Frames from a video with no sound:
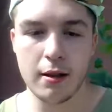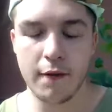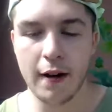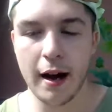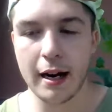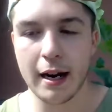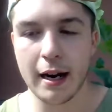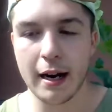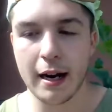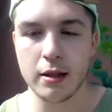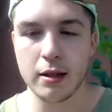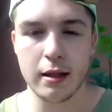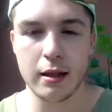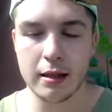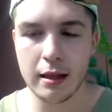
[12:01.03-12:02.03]

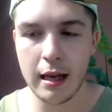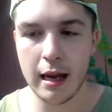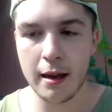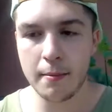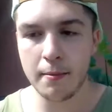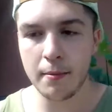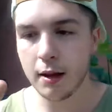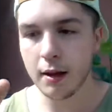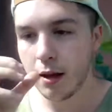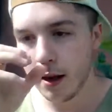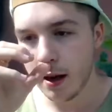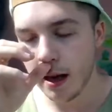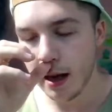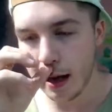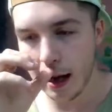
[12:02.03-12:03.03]
factions in this game
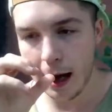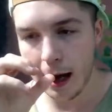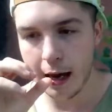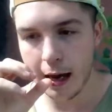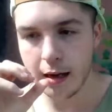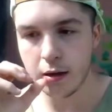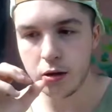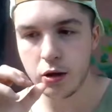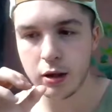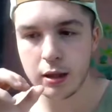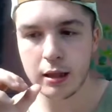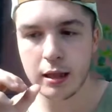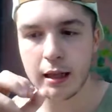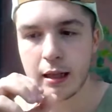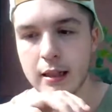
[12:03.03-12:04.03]

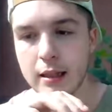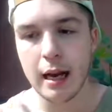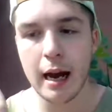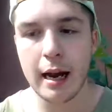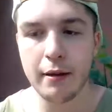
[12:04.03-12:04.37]
and just